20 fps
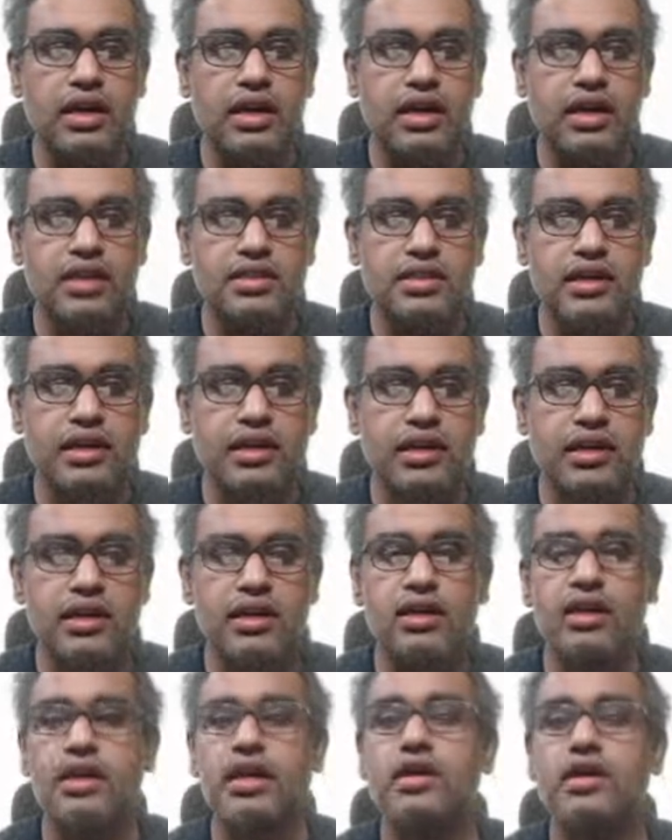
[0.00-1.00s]
understand it
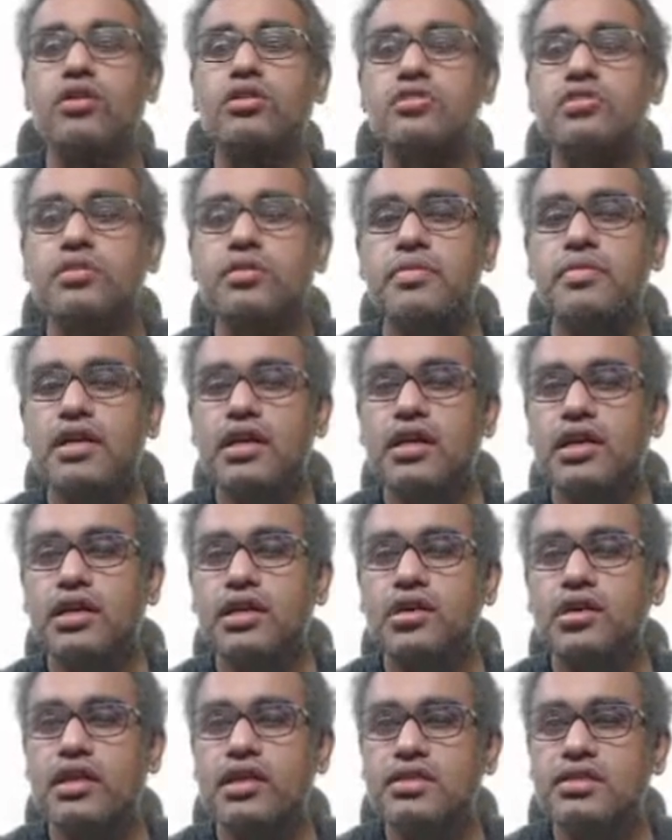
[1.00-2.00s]
here also.
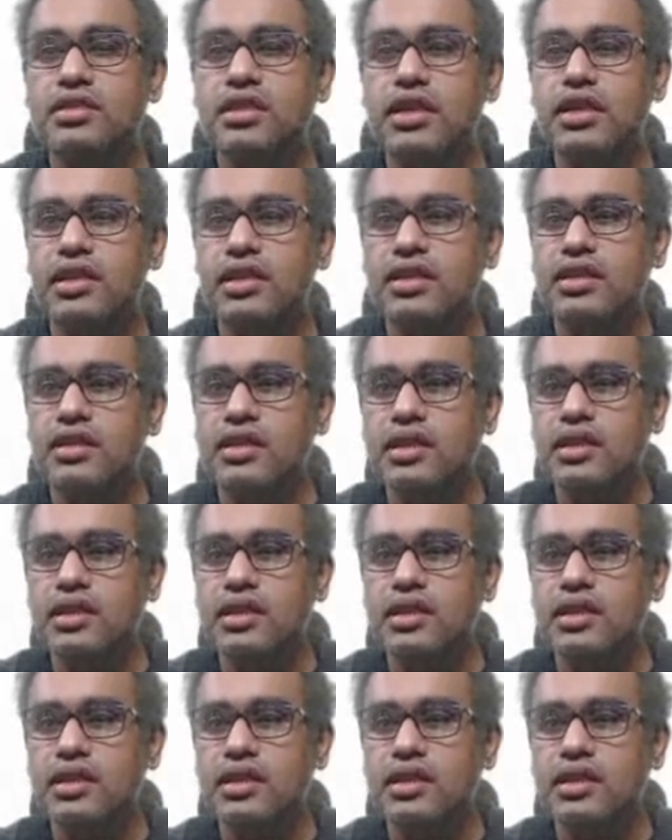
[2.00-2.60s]
You can see that